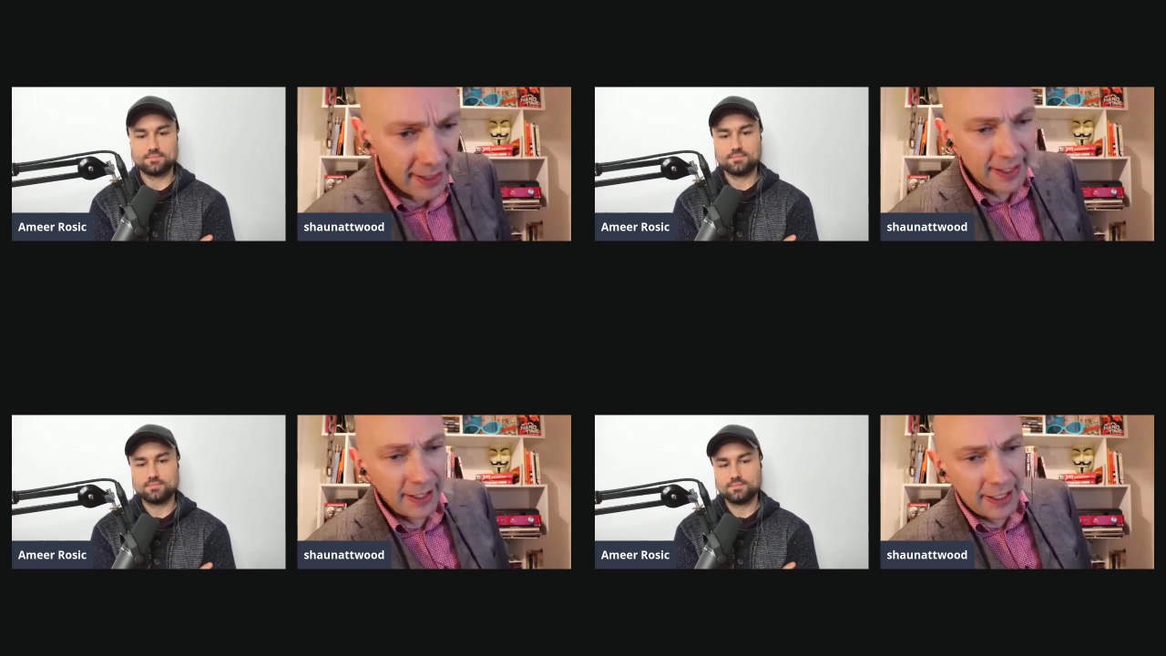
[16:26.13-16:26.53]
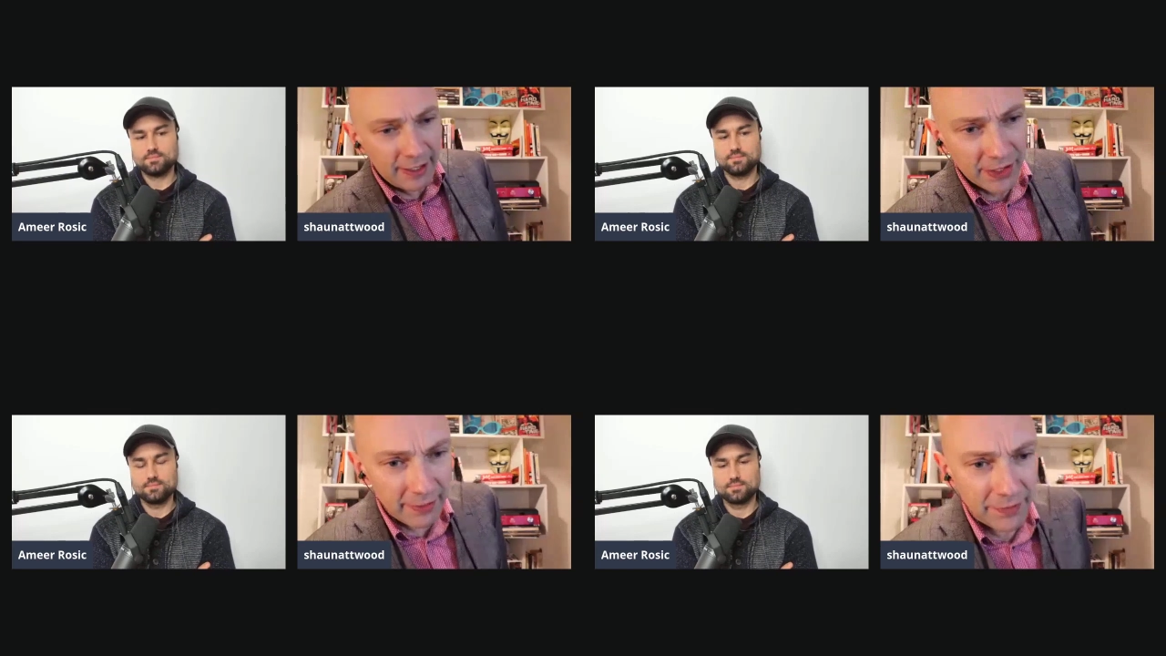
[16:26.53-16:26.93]
Speaker 1: If
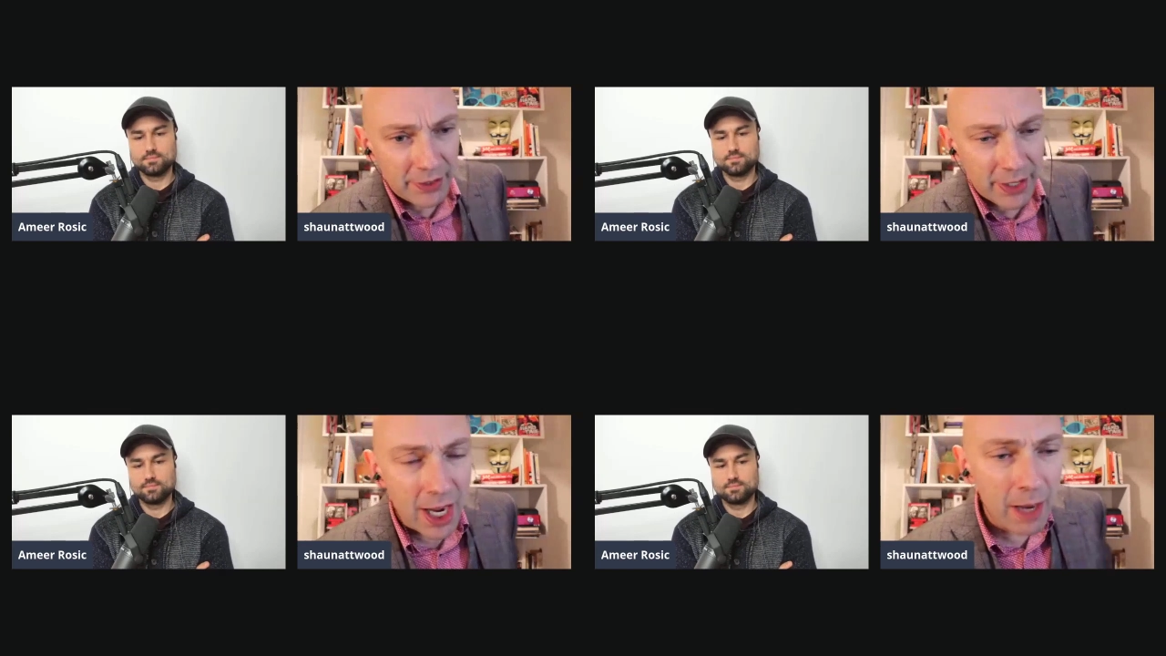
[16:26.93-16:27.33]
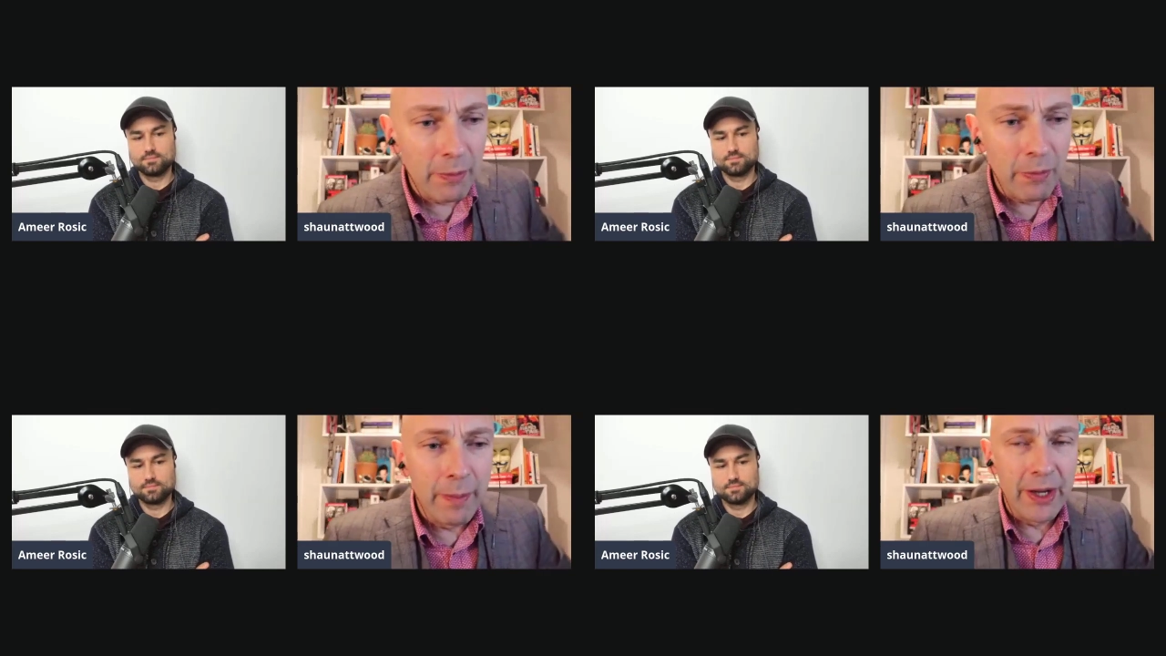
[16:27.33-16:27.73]
you if you're harming
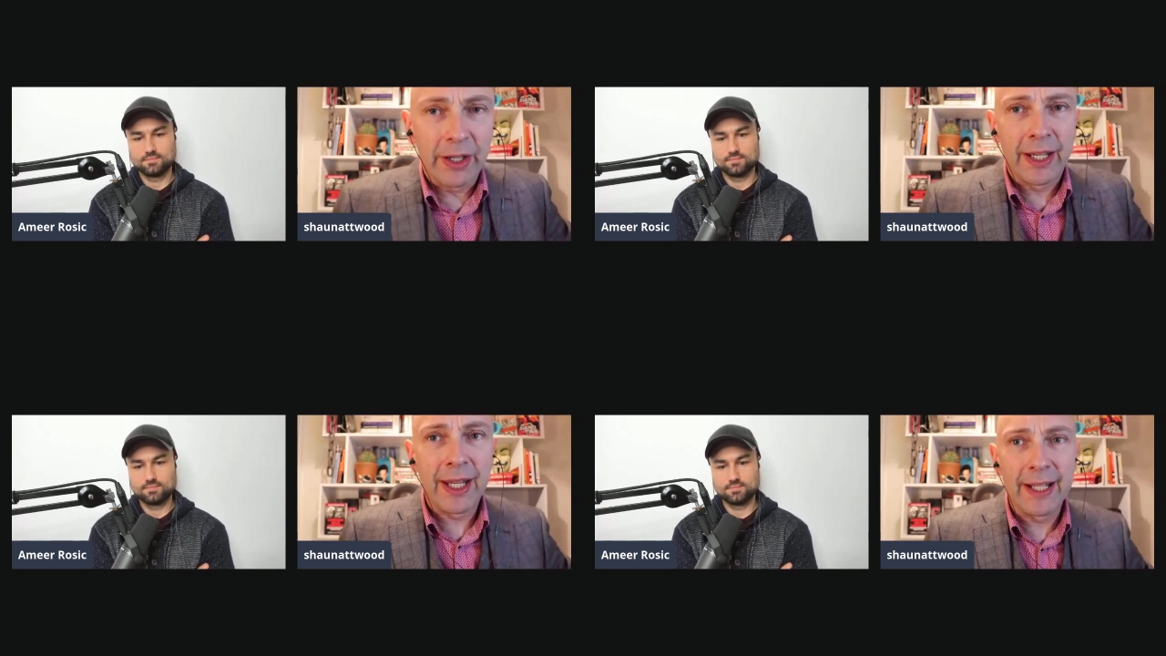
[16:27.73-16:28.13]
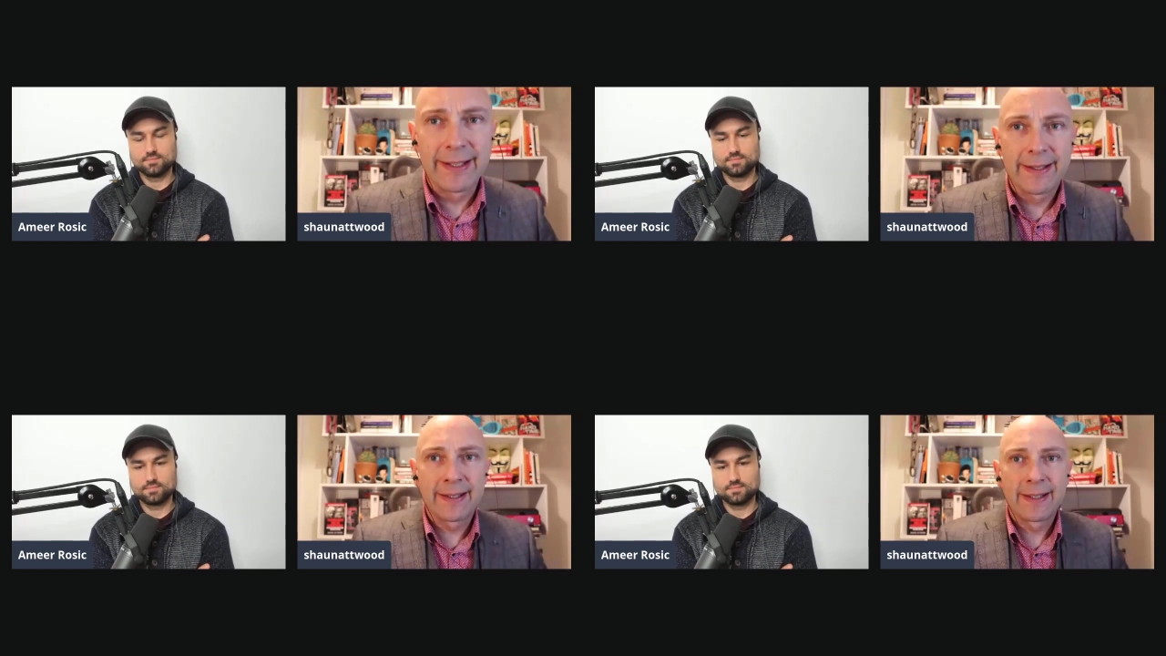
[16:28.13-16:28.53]
women or
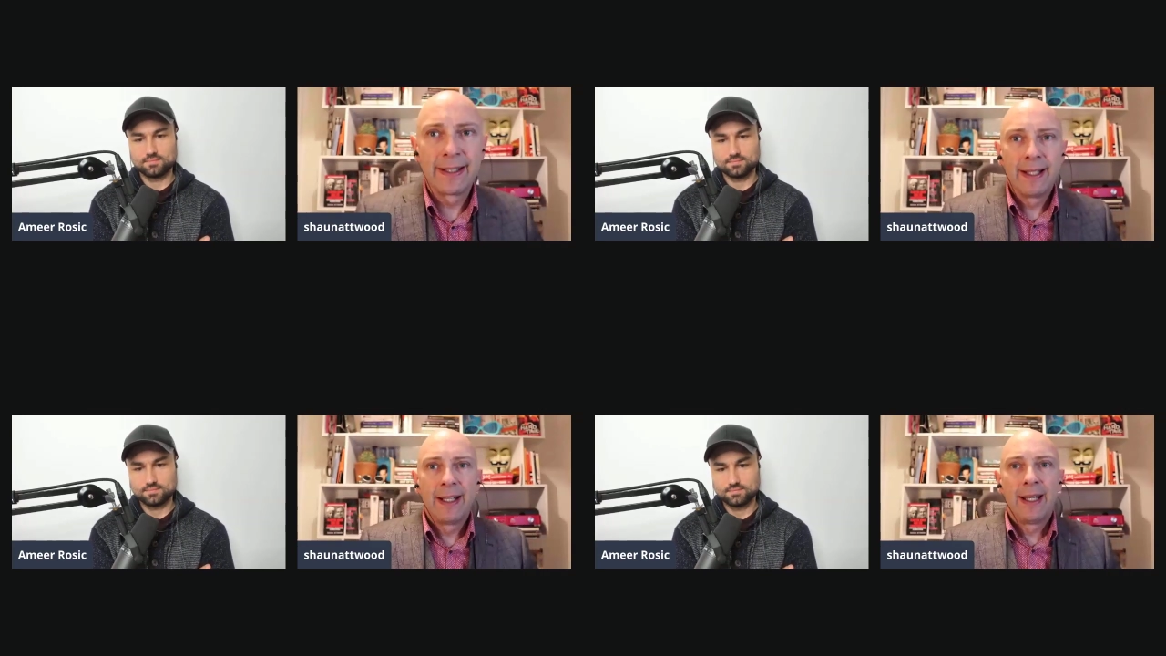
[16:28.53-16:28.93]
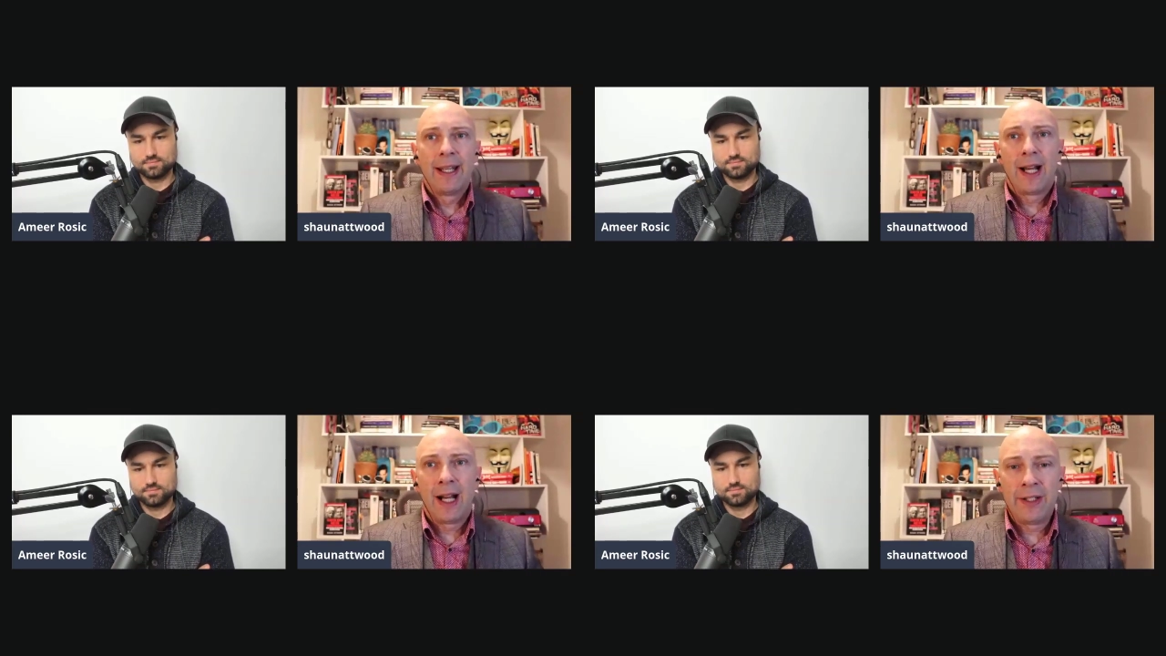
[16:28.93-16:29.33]
kids,
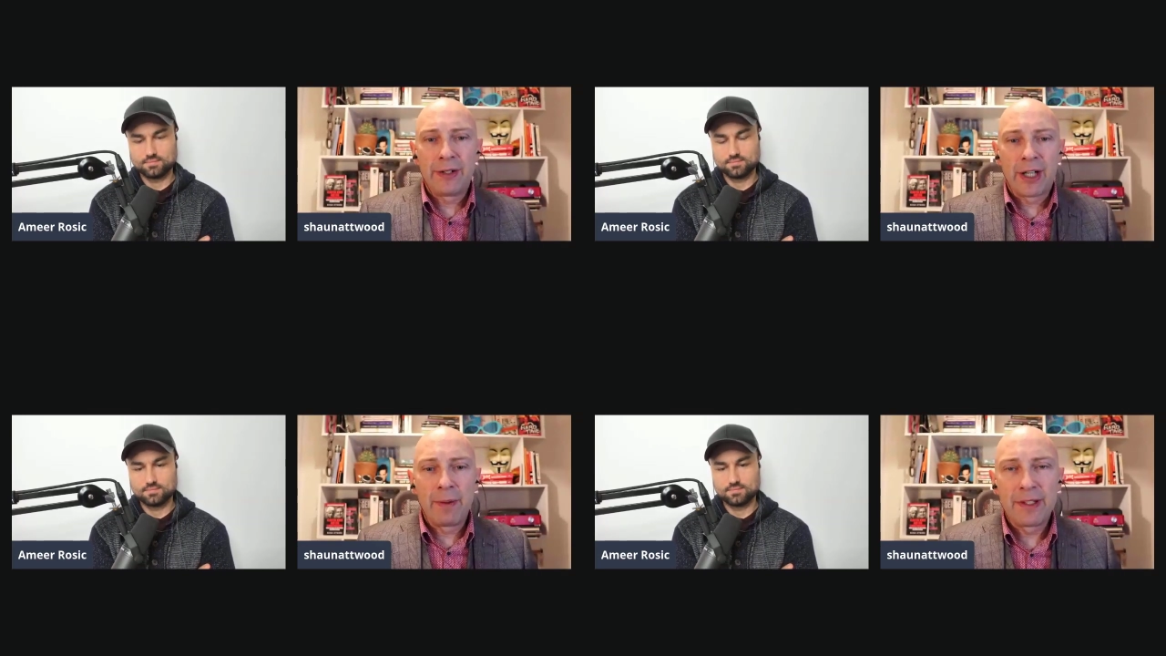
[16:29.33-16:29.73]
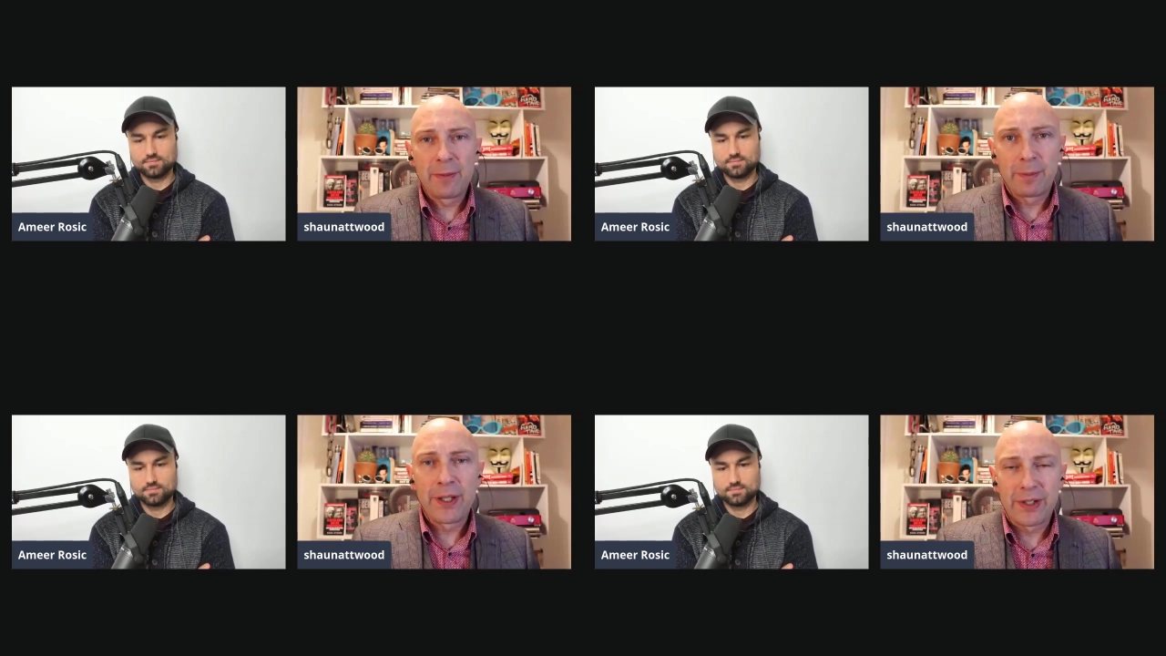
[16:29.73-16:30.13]
and you come into
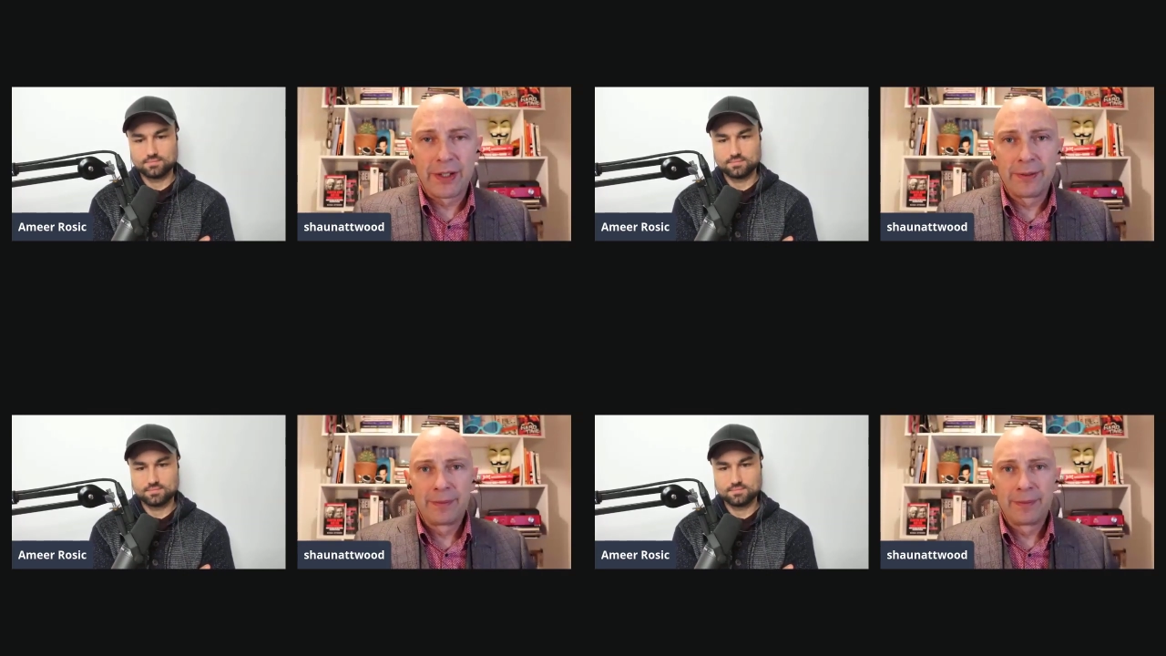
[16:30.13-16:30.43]
prison,